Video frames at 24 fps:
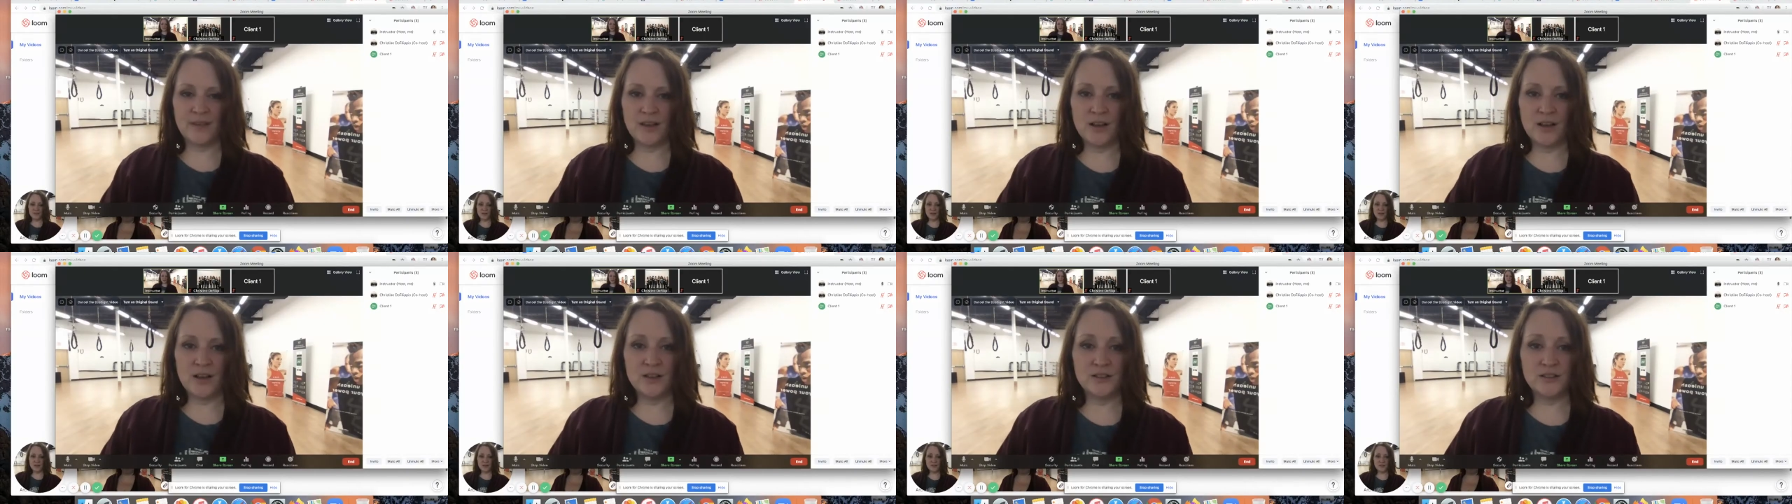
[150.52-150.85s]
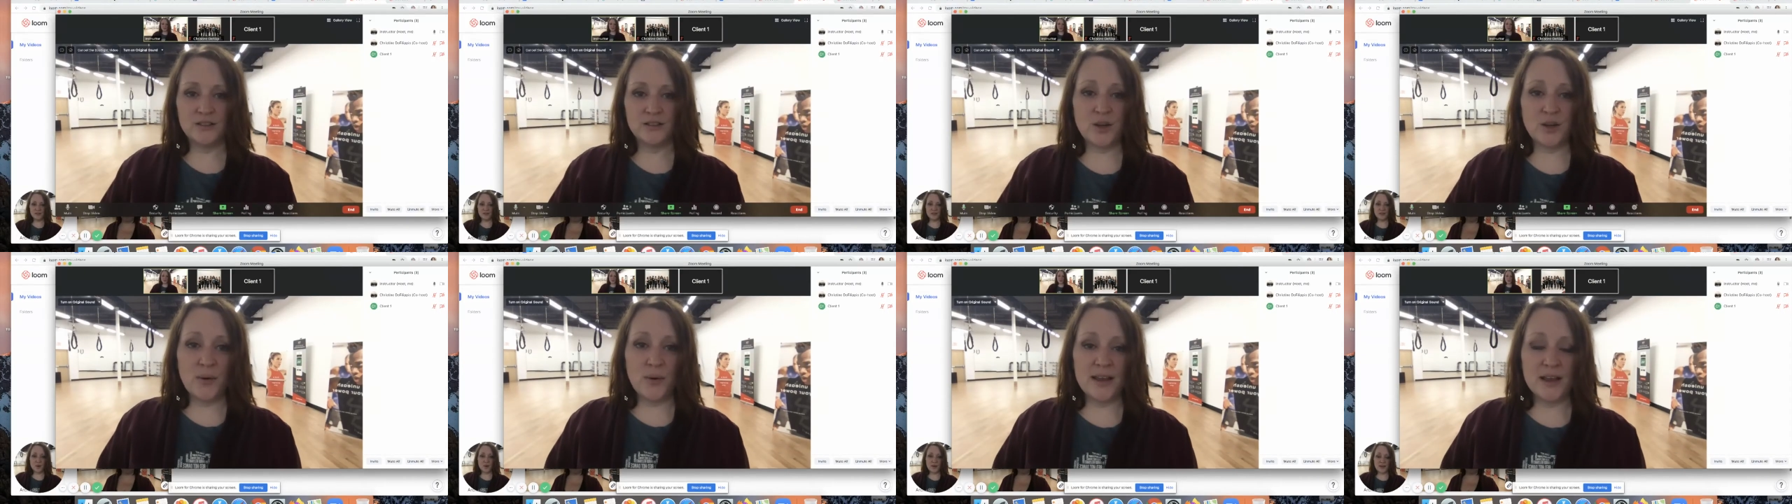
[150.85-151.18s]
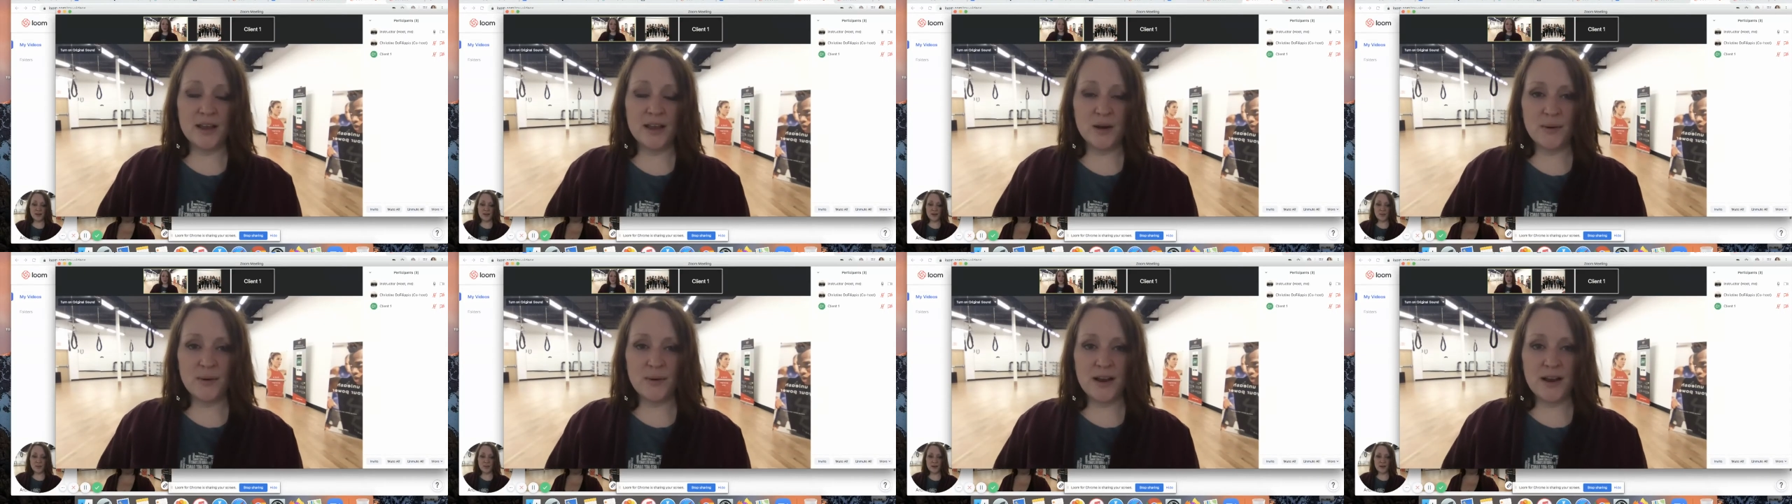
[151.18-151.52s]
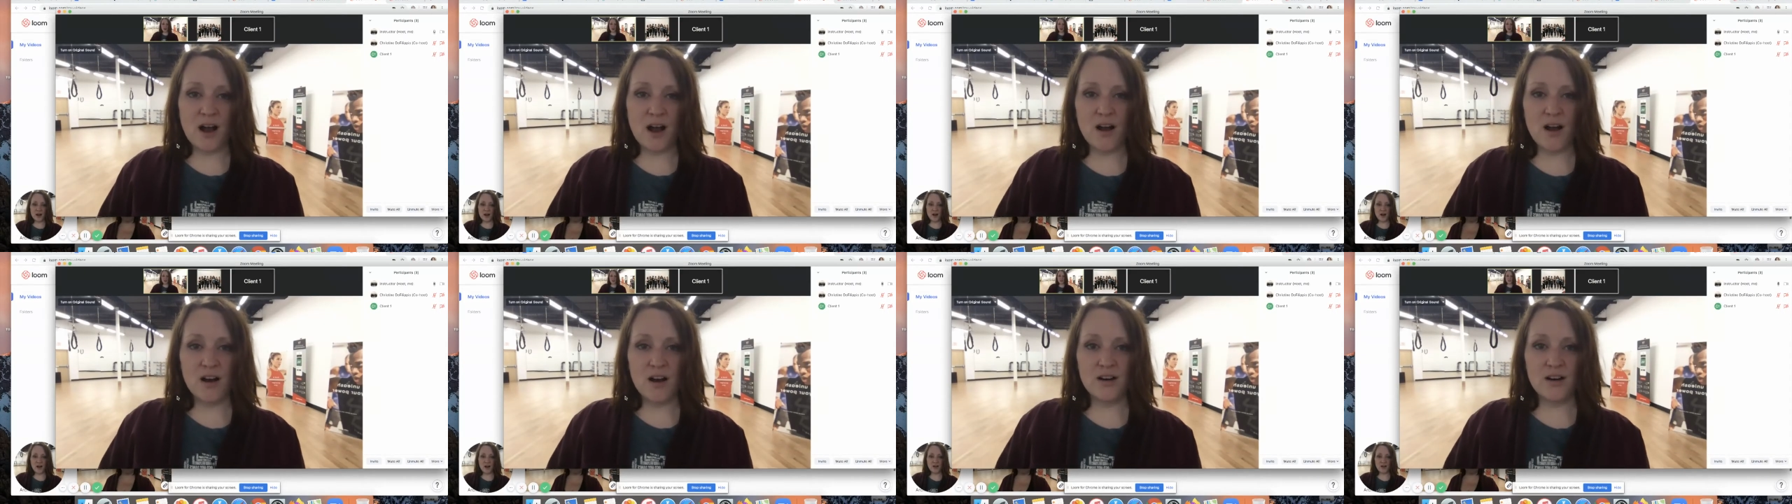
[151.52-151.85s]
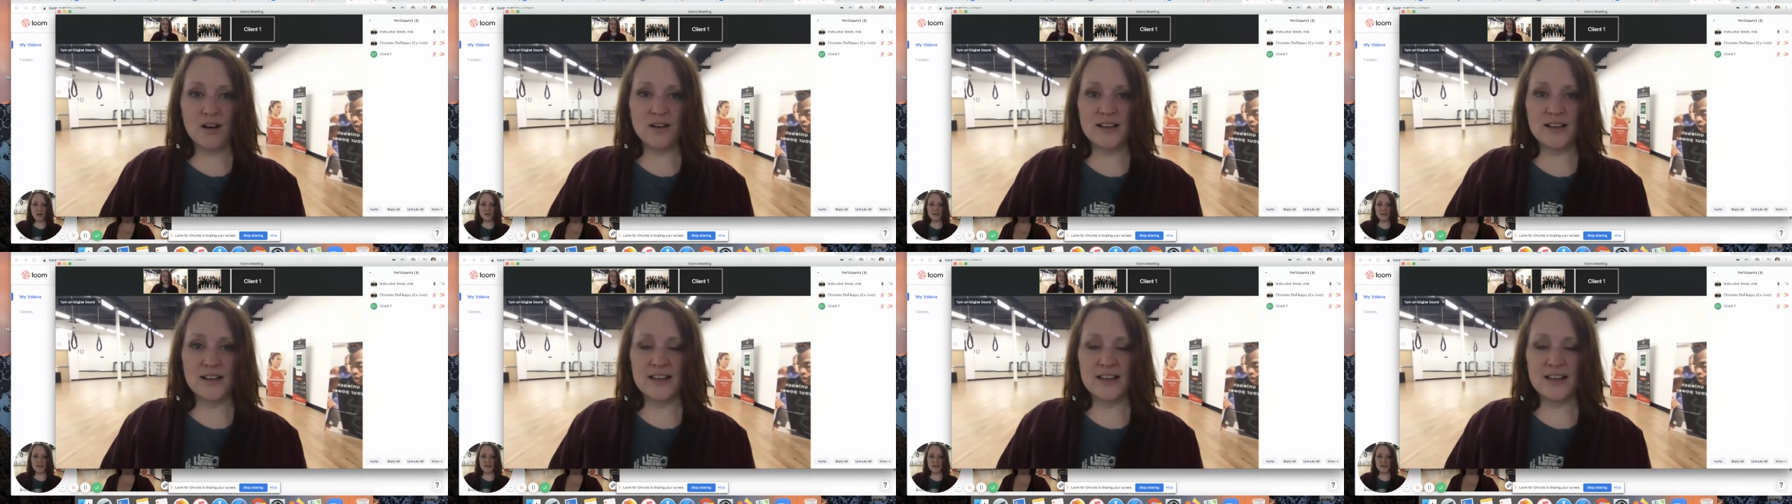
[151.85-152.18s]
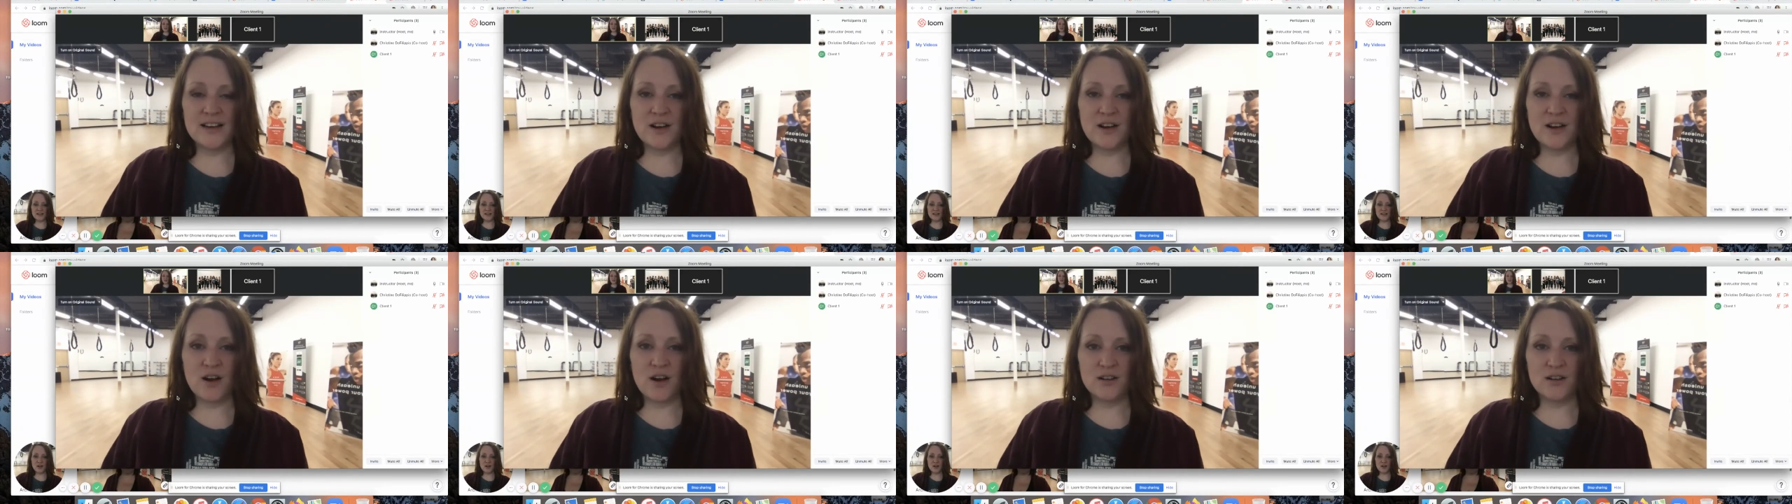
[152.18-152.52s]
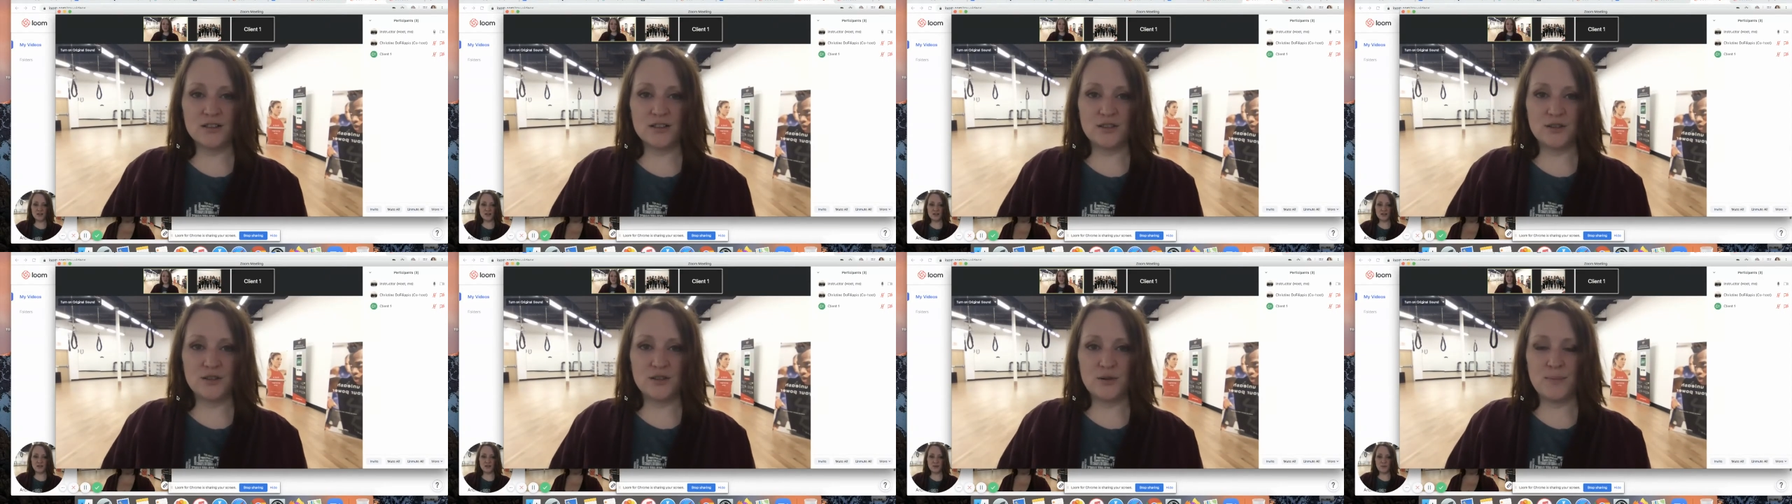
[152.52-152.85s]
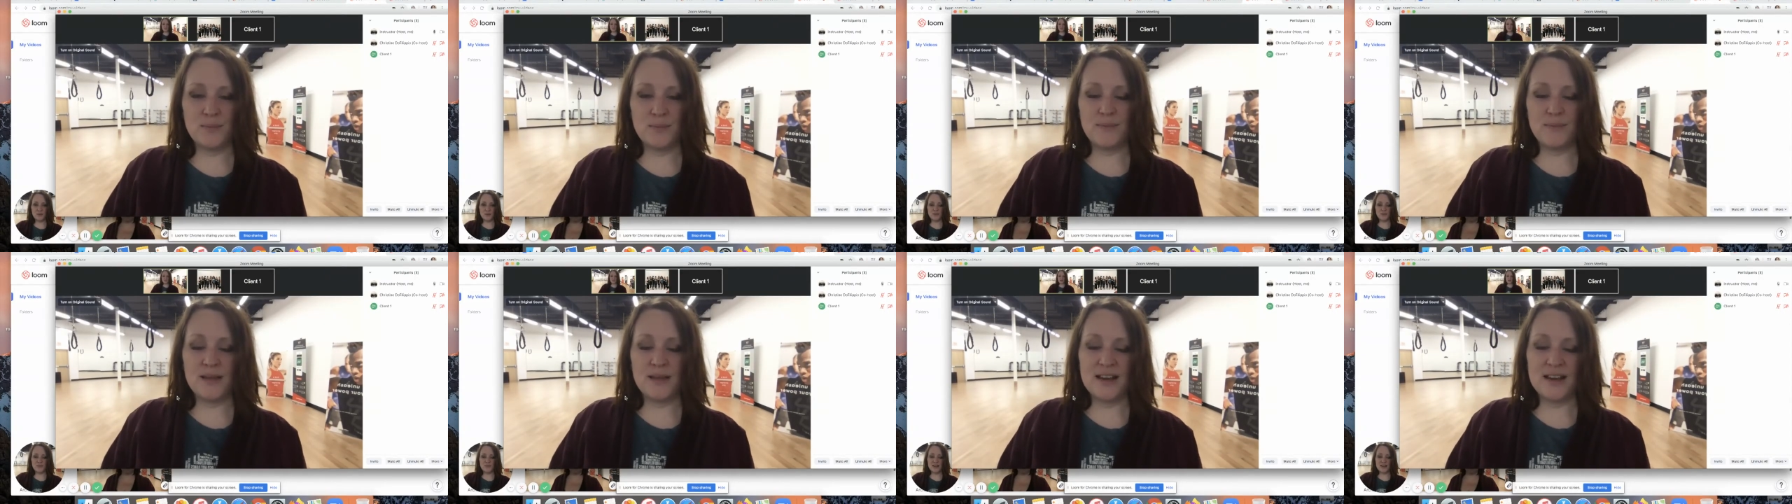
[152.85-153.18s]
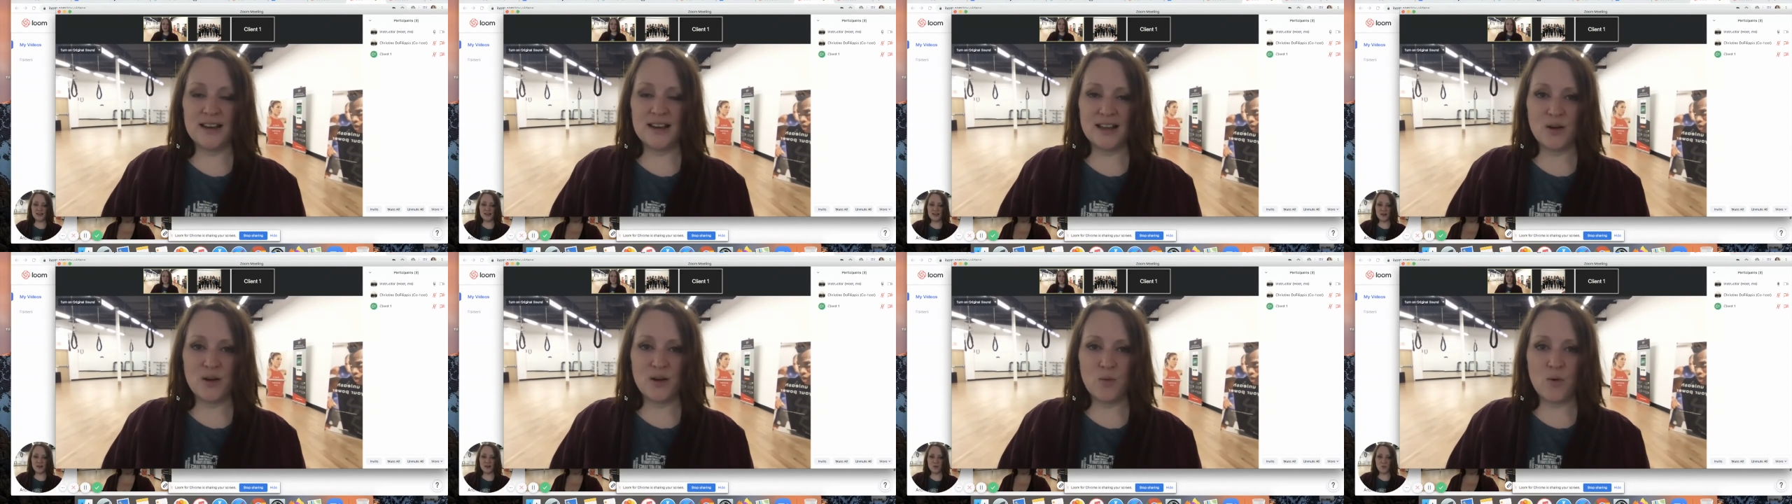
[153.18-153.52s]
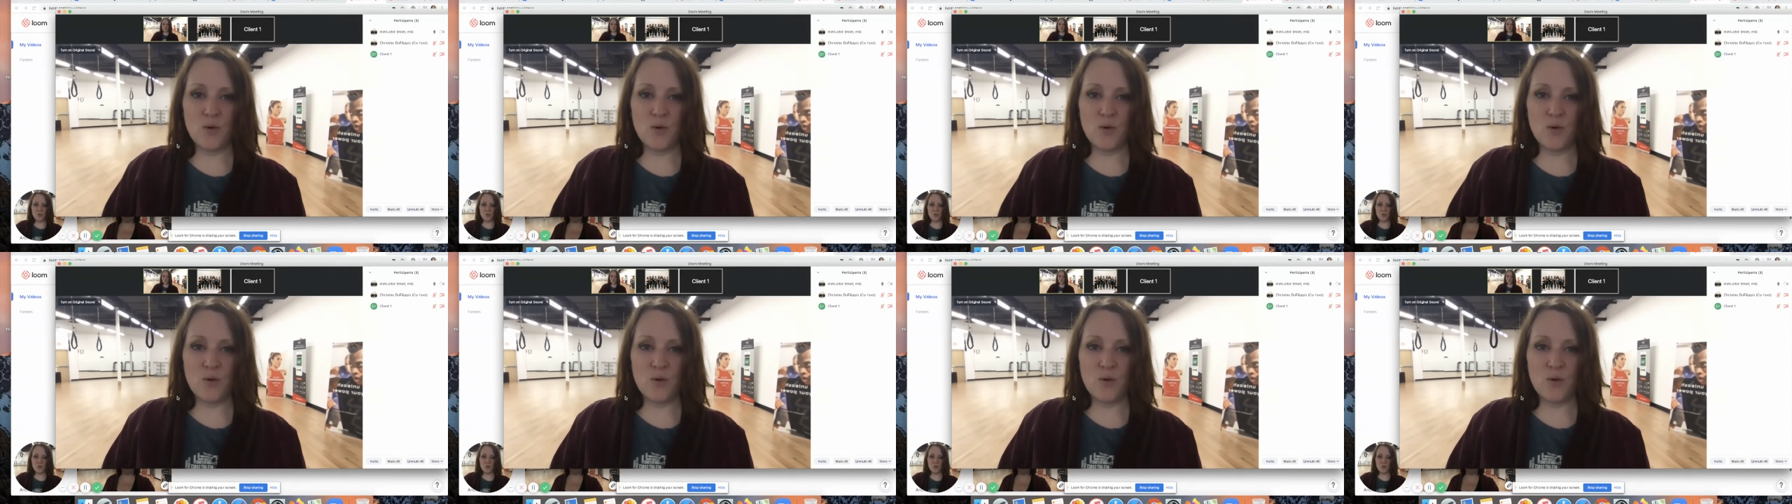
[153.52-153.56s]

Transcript: So here we are in our Zoom meeting.